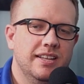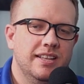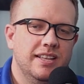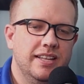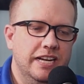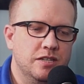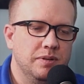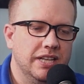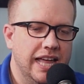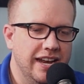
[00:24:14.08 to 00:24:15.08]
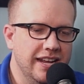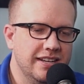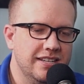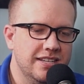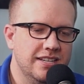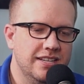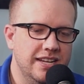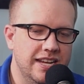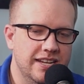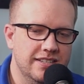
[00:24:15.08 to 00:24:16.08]
each planet
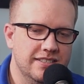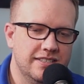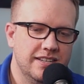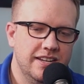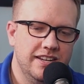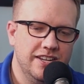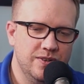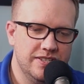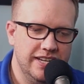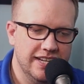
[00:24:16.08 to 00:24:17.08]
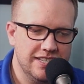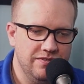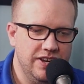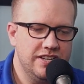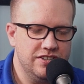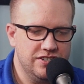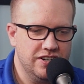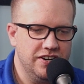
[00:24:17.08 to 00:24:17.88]
is using its investiture,